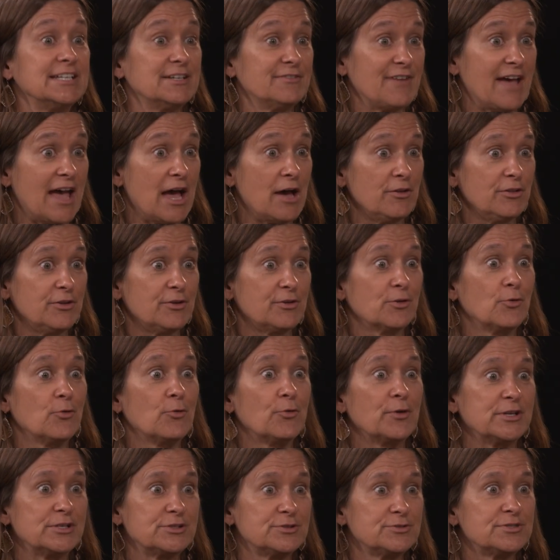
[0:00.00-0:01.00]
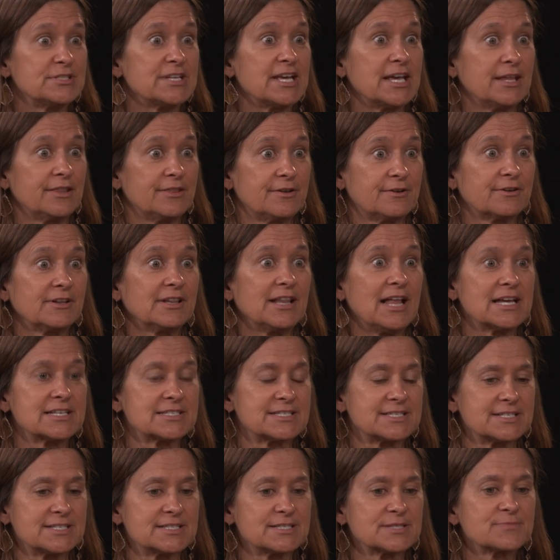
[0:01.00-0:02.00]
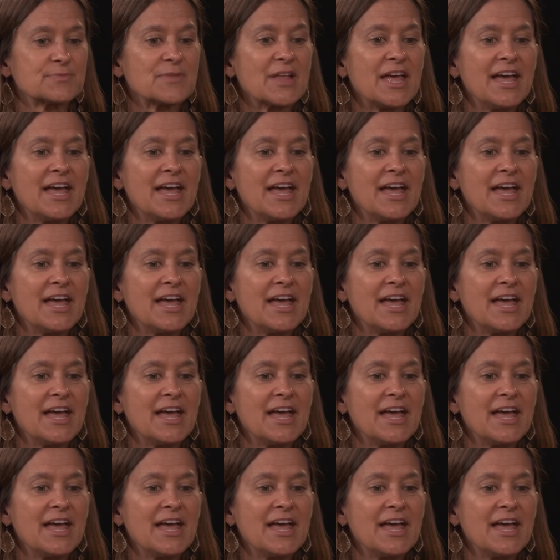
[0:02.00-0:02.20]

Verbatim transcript: of how they're going to take their classes.